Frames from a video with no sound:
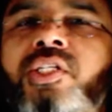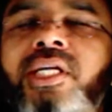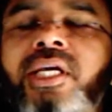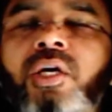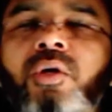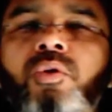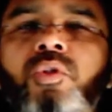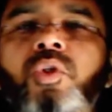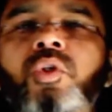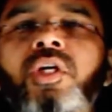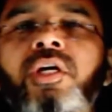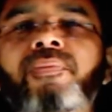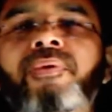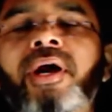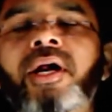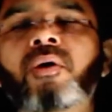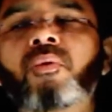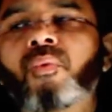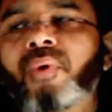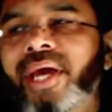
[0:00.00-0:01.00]
two
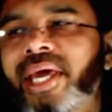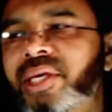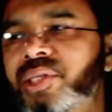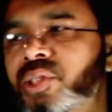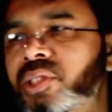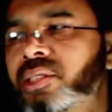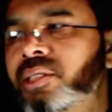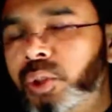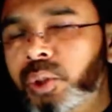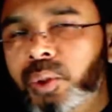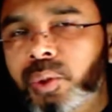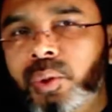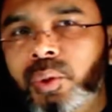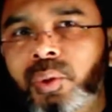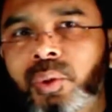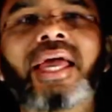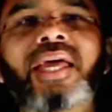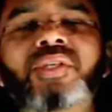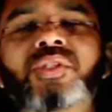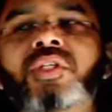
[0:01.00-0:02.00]
different ways to
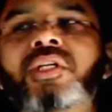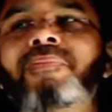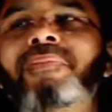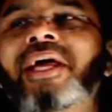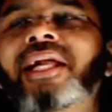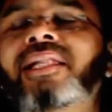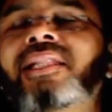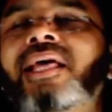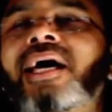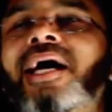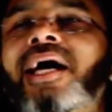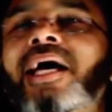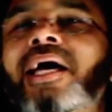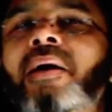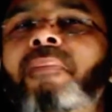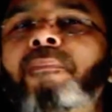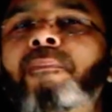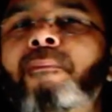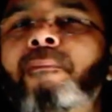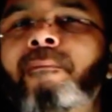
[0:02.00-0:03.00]
estimate the
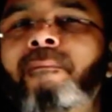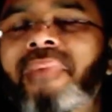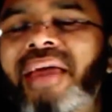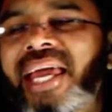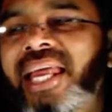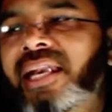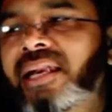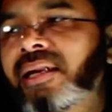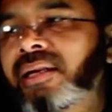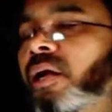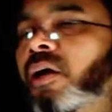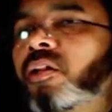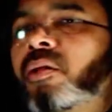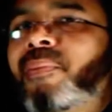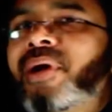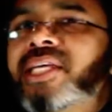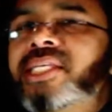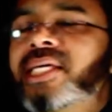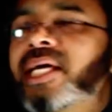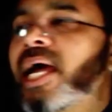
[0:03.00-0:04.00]
mean now
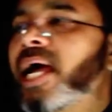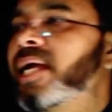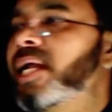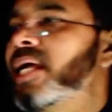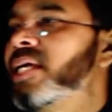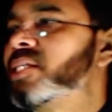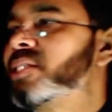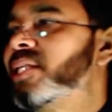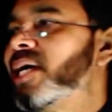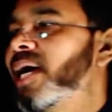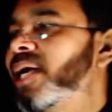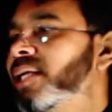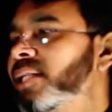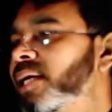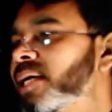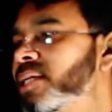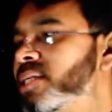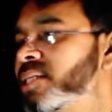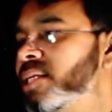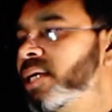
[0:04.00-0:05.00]
the basic idea is that
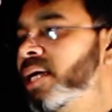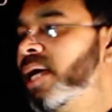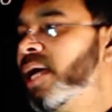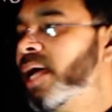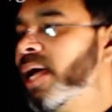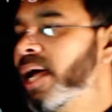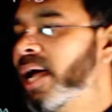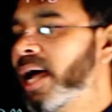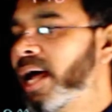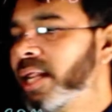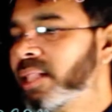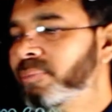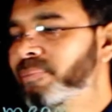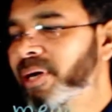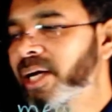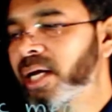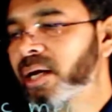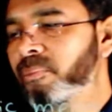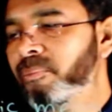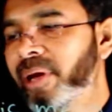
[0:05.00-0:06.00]
this
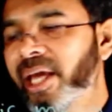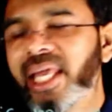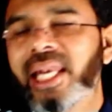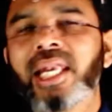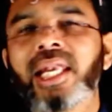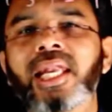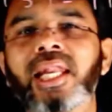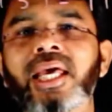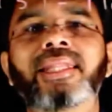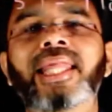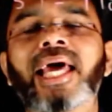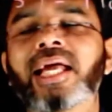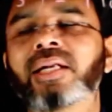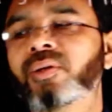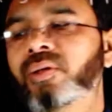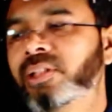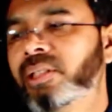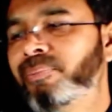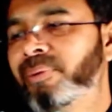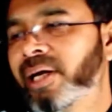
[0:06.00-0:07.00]
arithmetic mean that
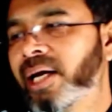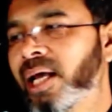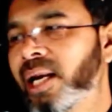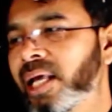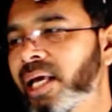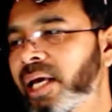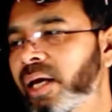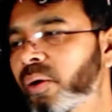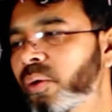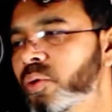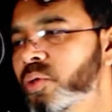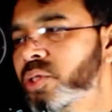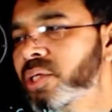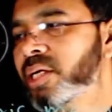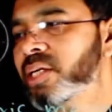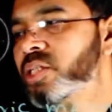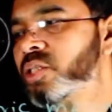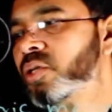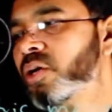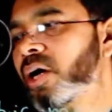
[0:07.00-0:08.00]
we typically use
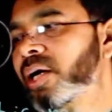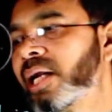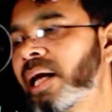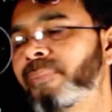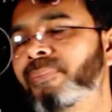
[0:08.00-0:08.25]
is not